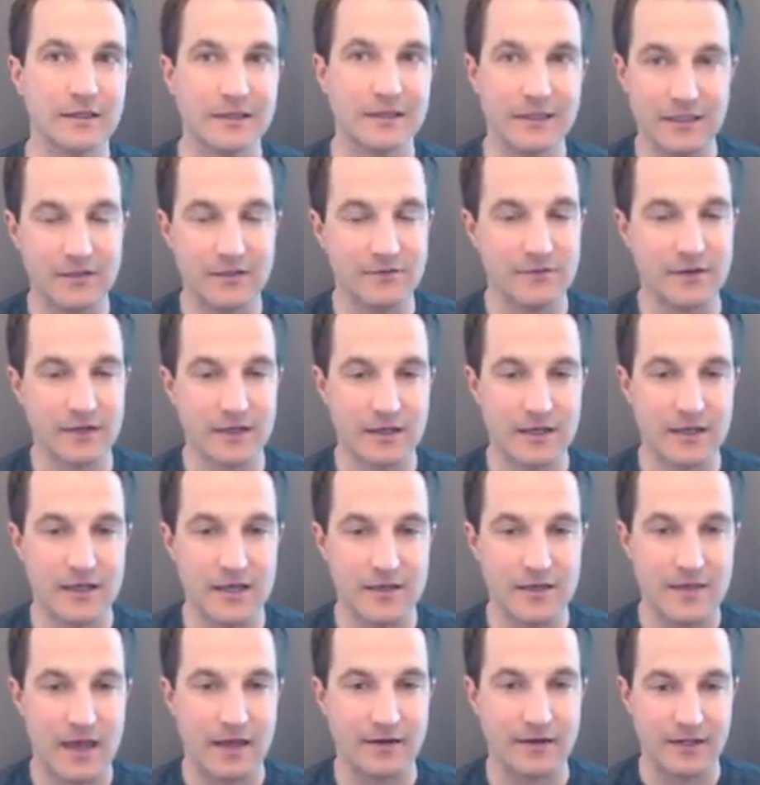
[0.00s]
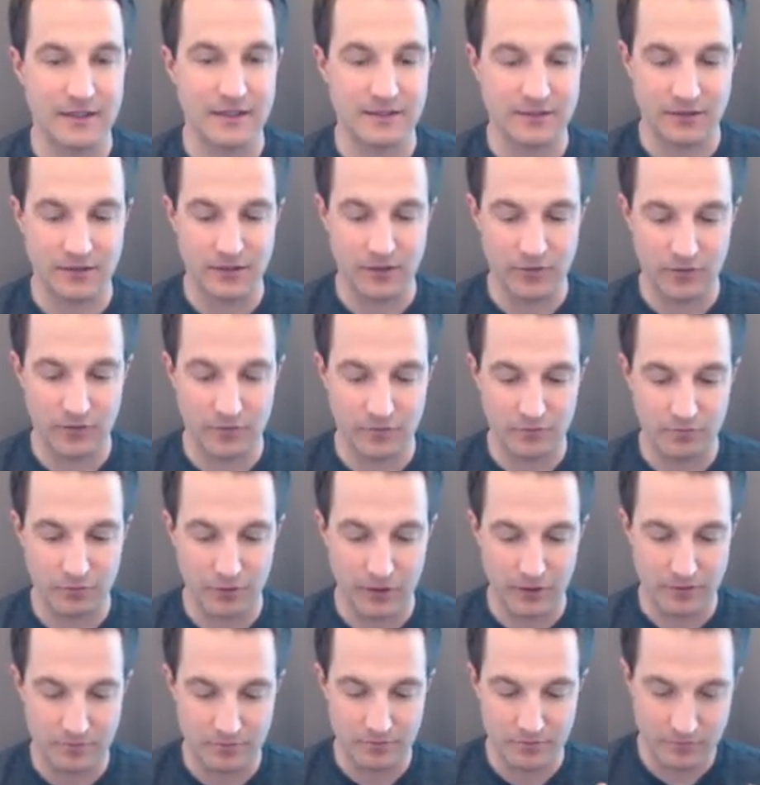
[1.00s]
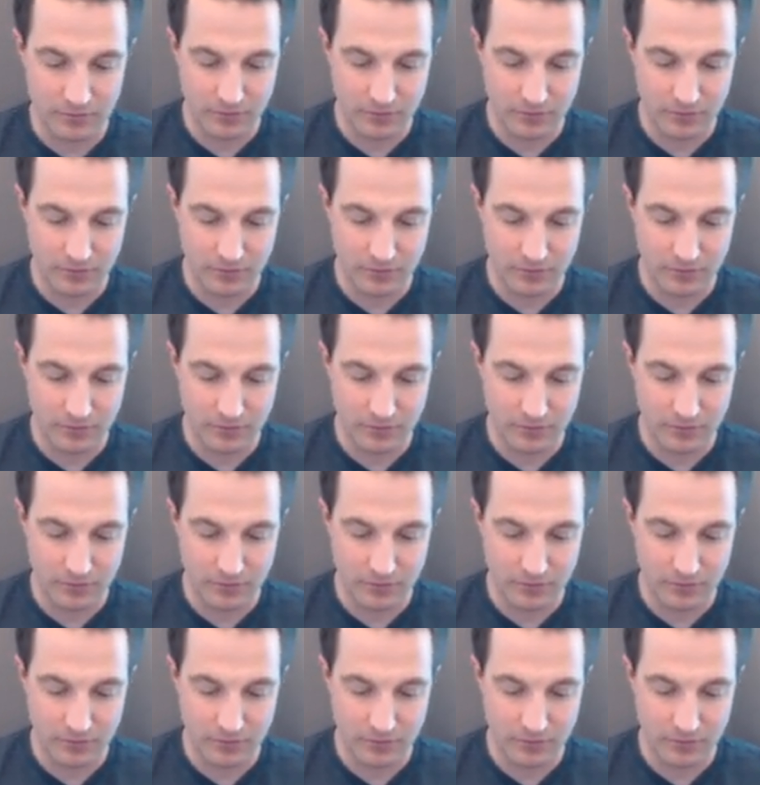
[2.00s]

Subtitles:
leaving in that deciliter of blood.